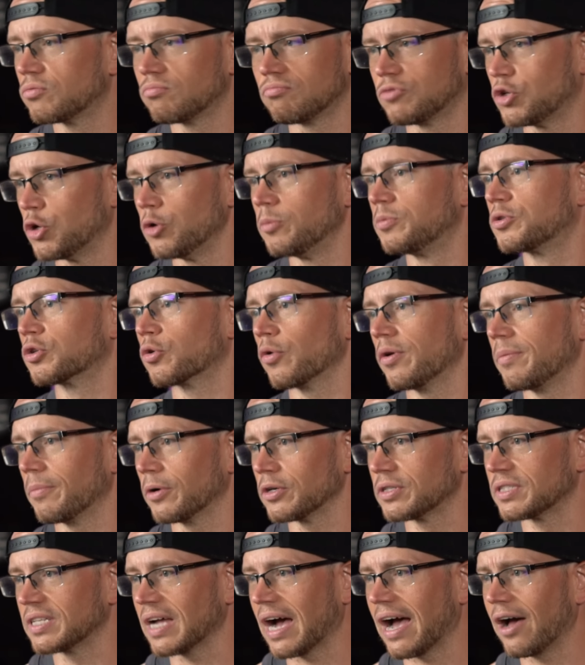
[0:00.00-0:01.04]
Tube Screamer
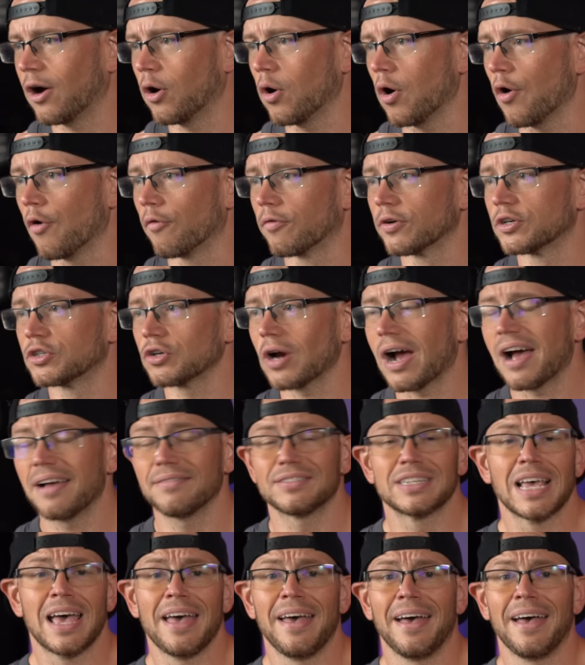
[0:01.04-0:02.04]
style overdrives.